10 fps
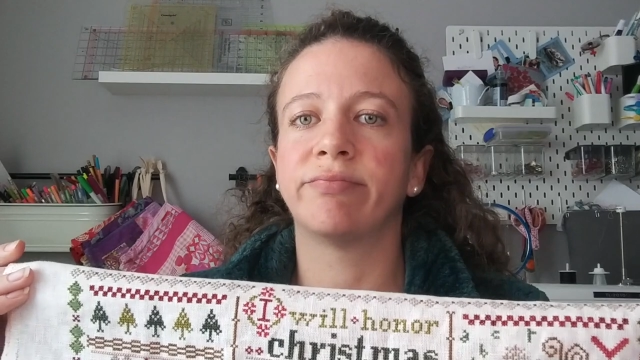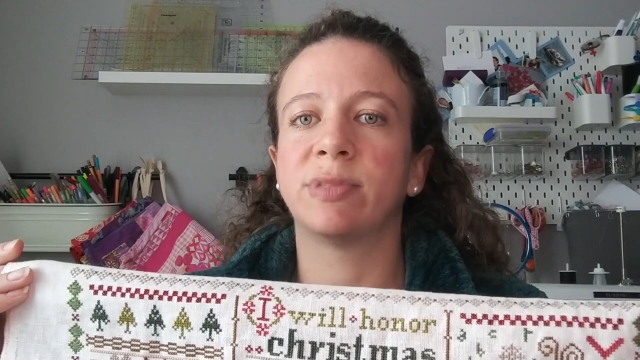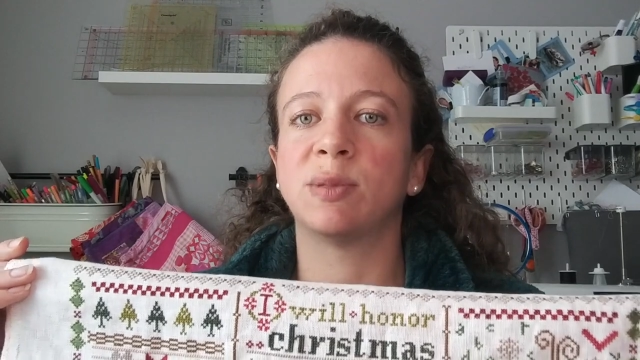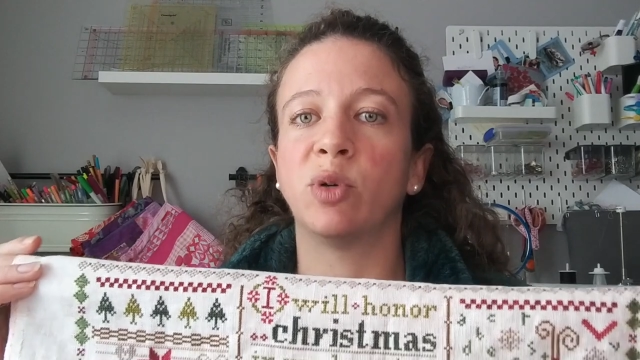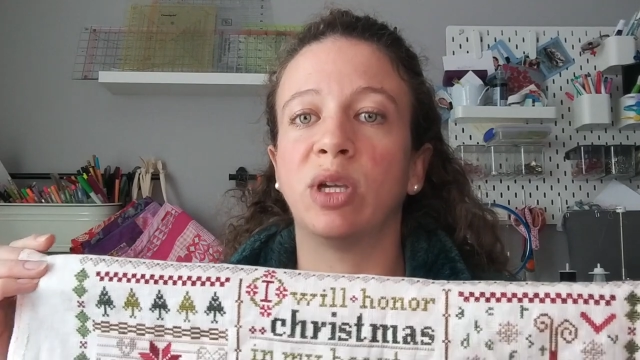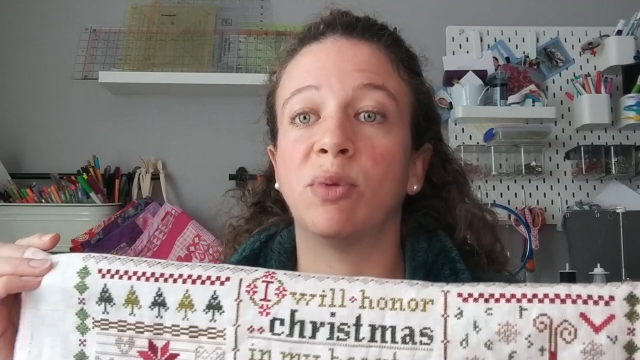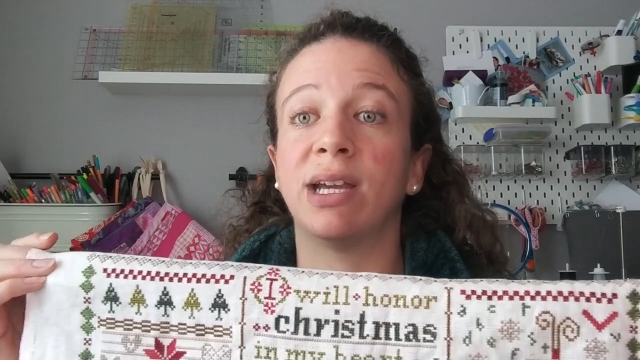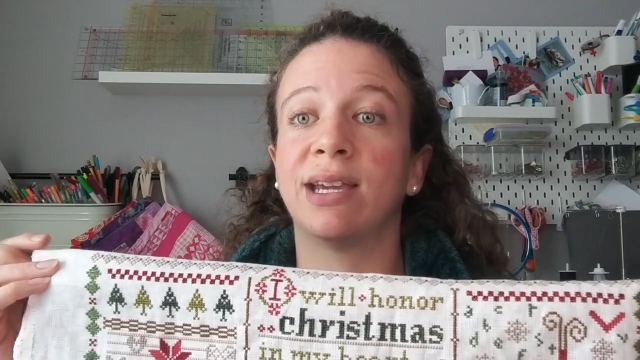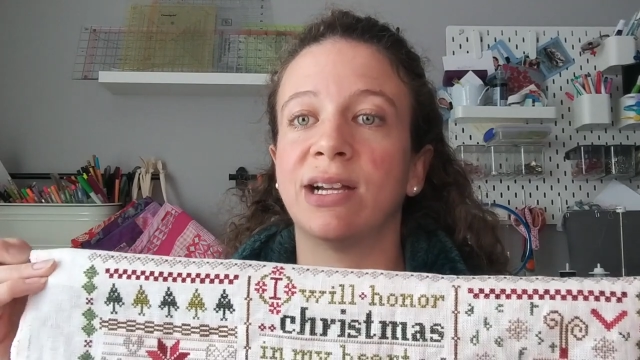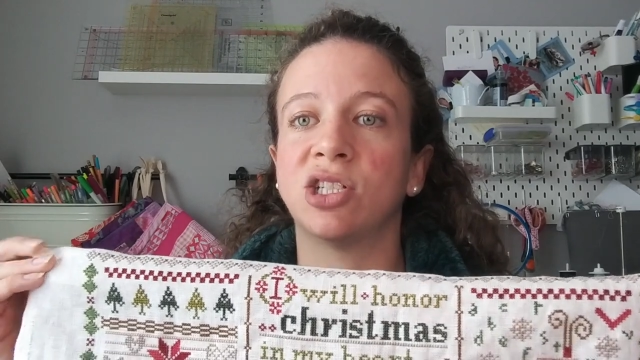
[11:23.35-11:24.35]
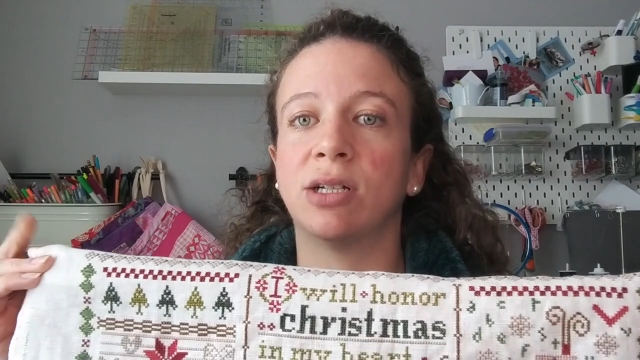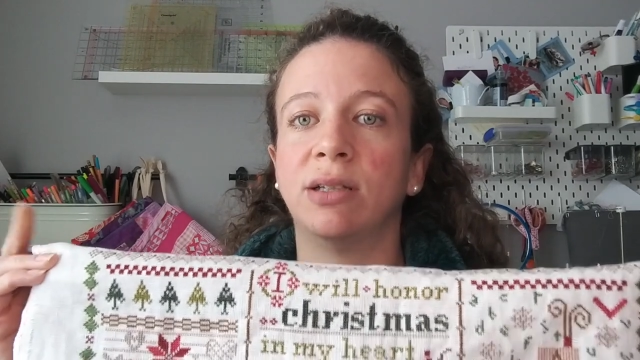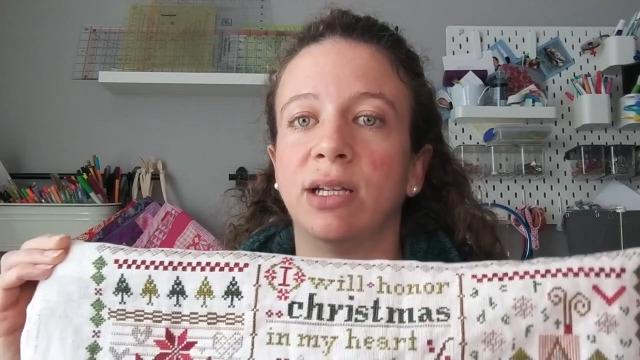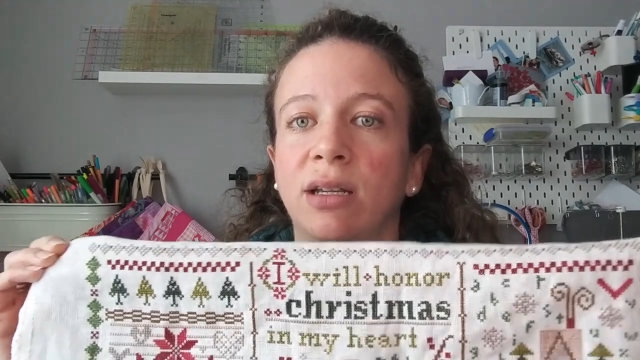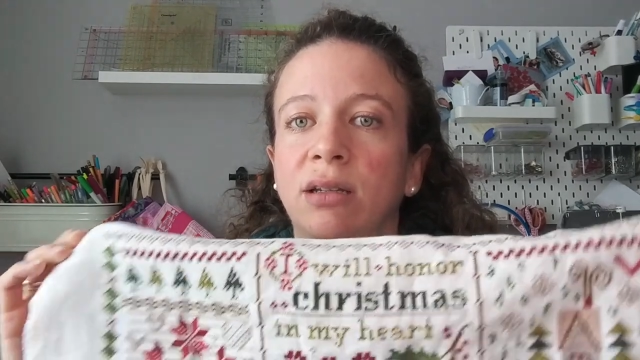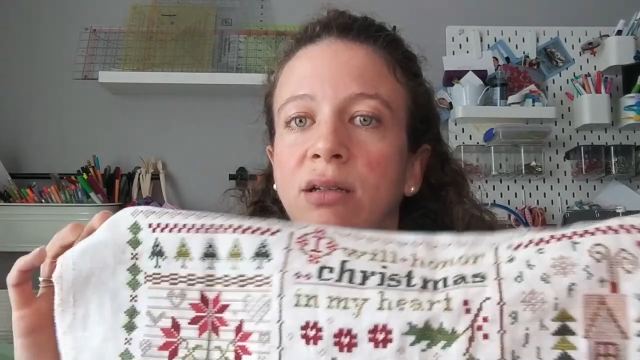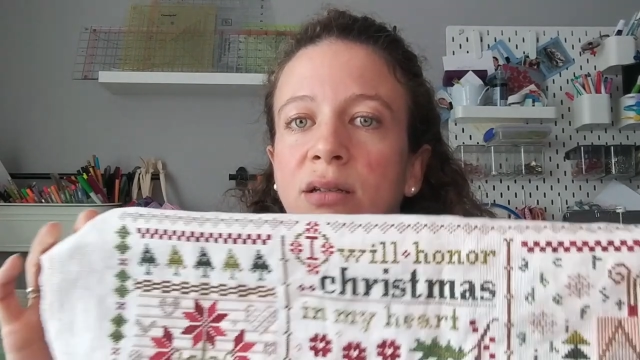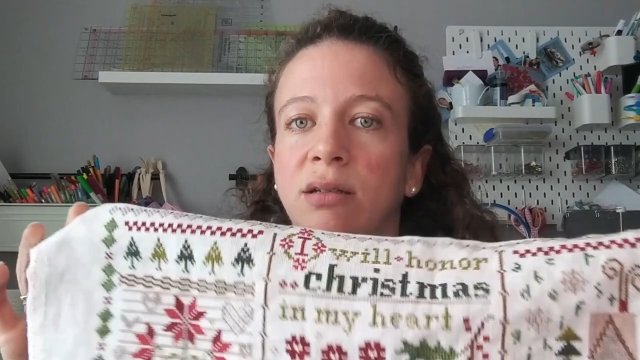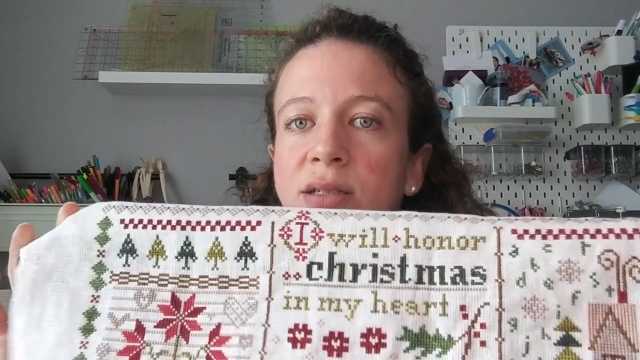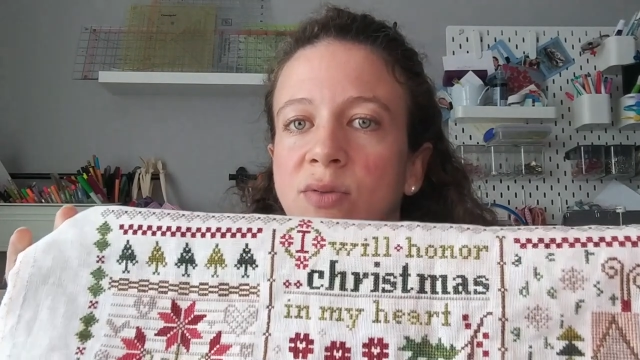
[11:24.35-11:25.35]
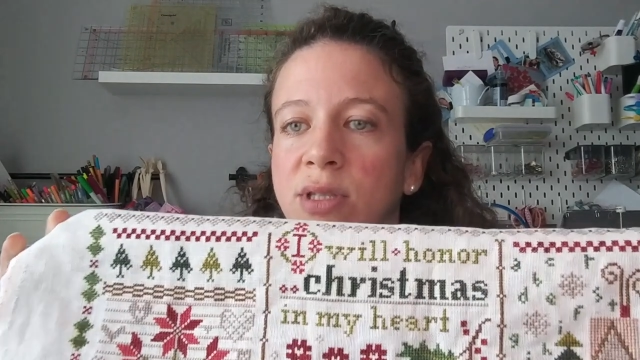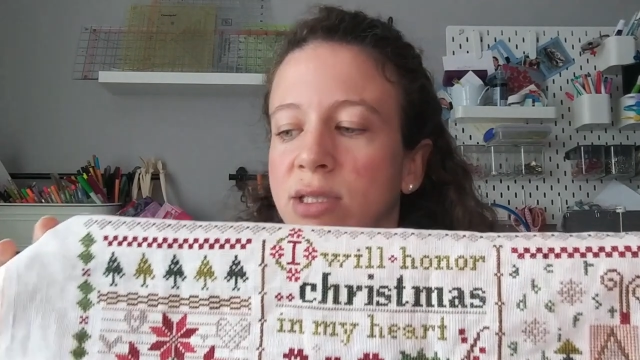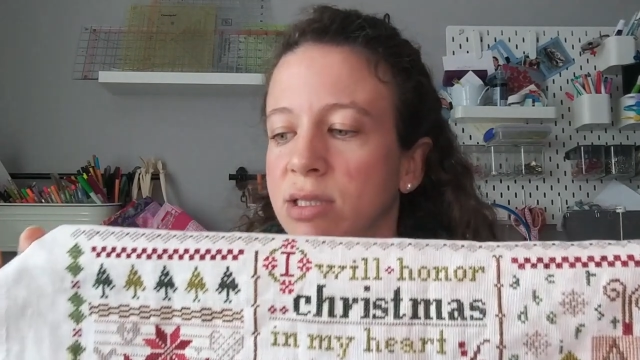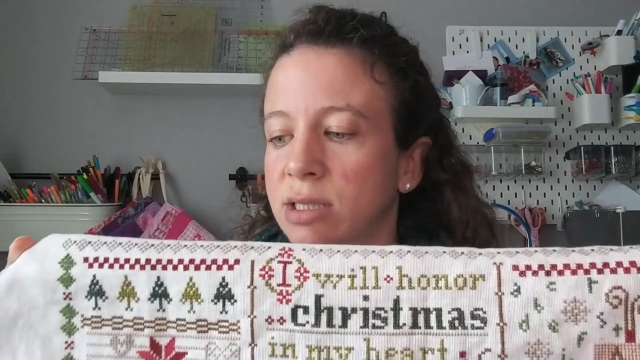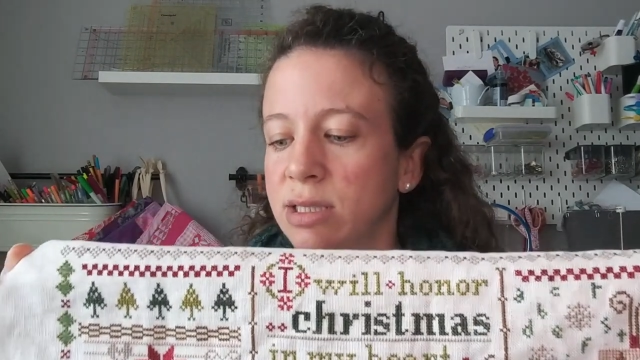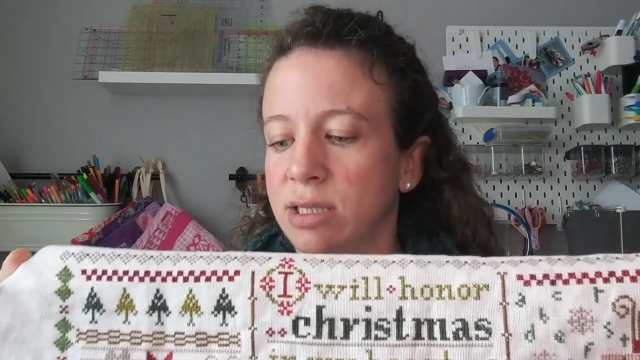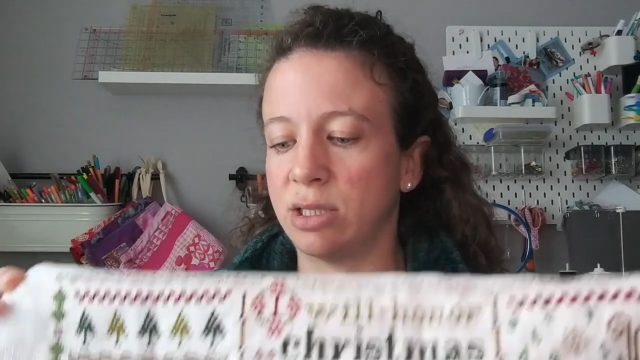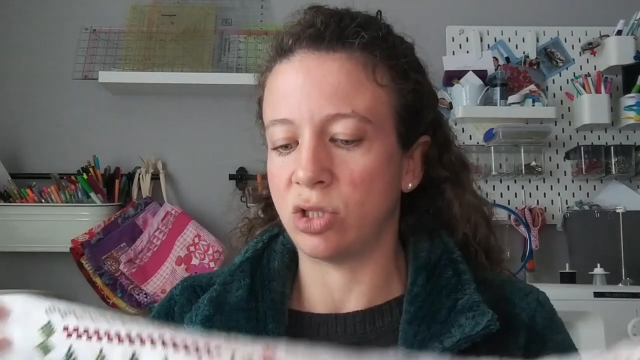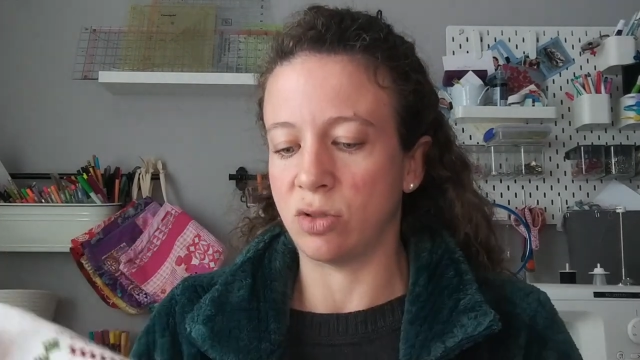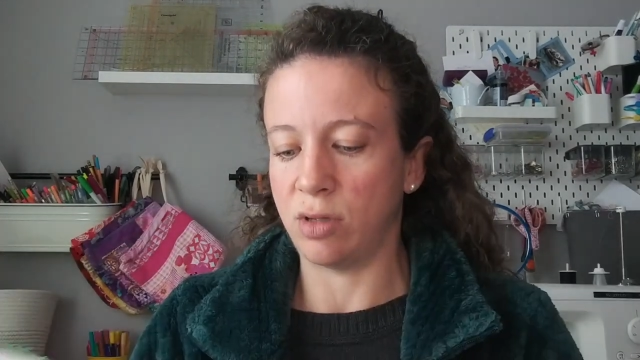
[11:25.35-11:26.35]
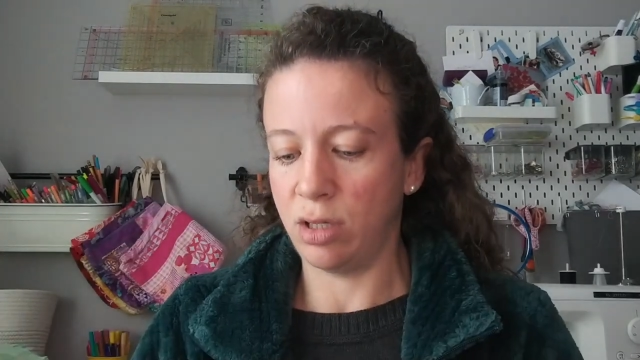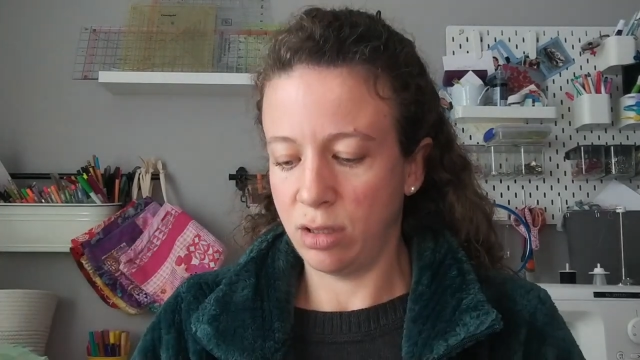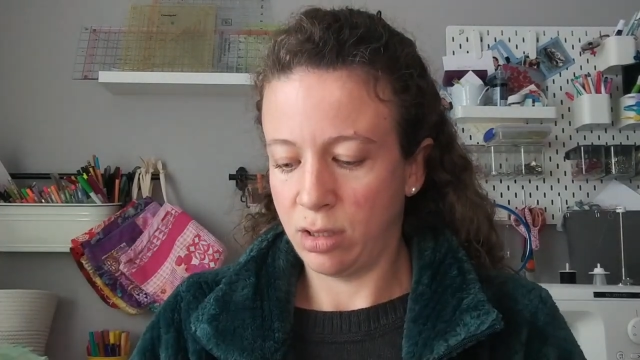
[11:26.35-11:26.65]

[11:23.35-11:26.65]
smoky white cashmere linen is what this is stitched on.